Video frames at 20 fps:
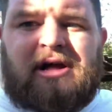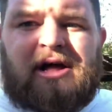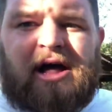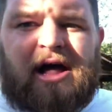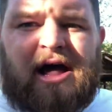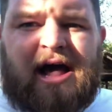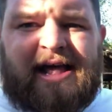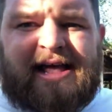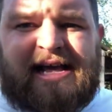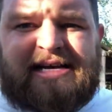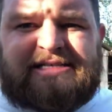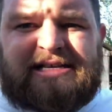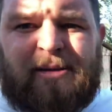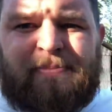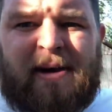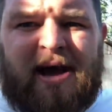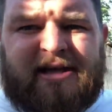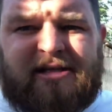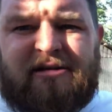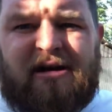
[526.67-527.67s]
uh, I guess they'll
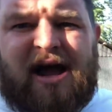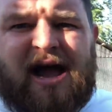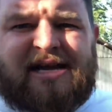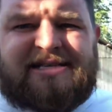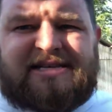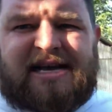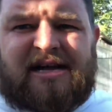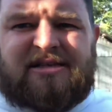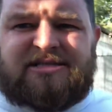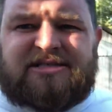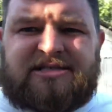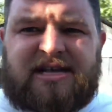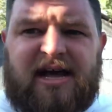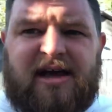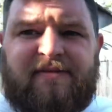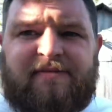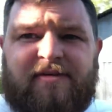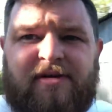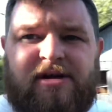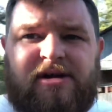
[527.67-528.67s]
peck their eyes out and
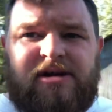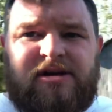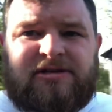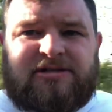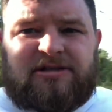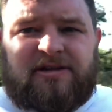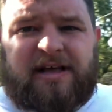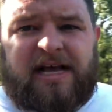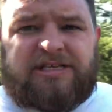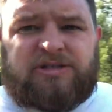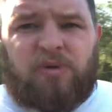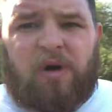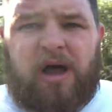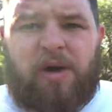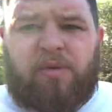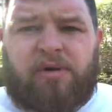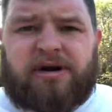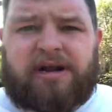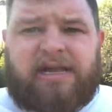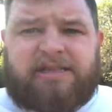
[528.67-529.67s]
stuff. So that's why
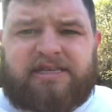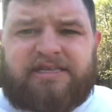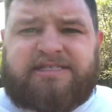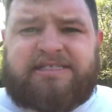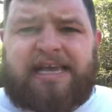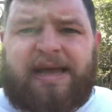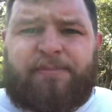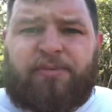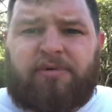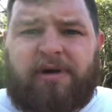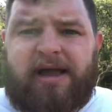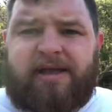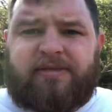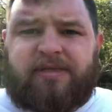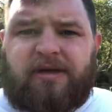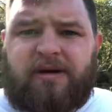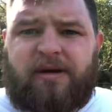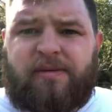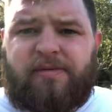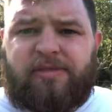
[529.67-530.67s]
we're gonna have to separate
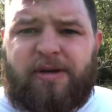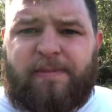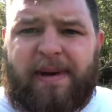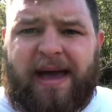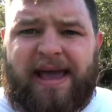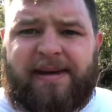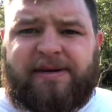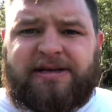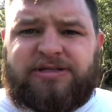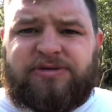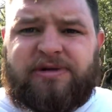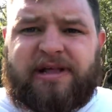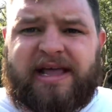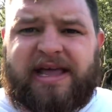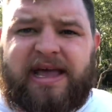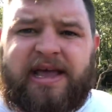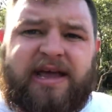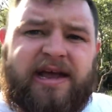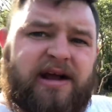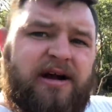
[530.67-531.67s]
the, the babies when they
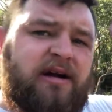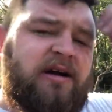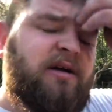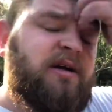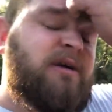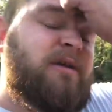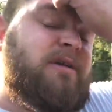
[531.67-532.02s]
get here.